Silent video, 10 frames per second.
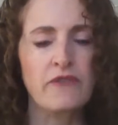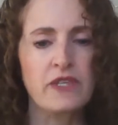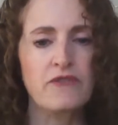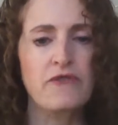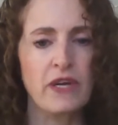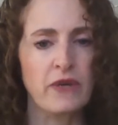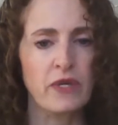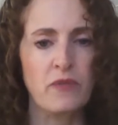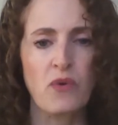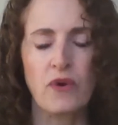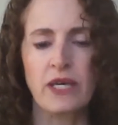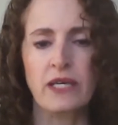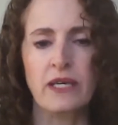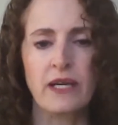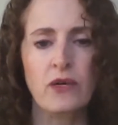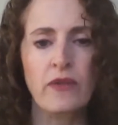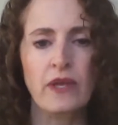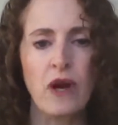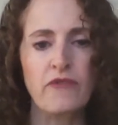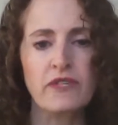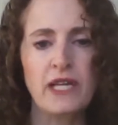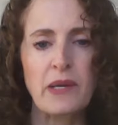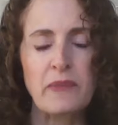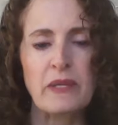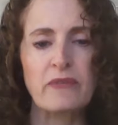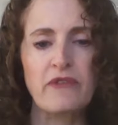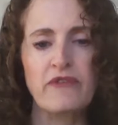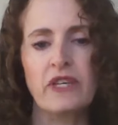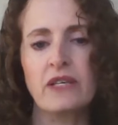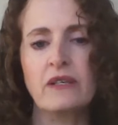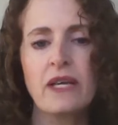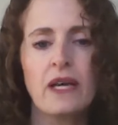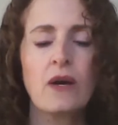It's very important. And I know that oftentimes people feel,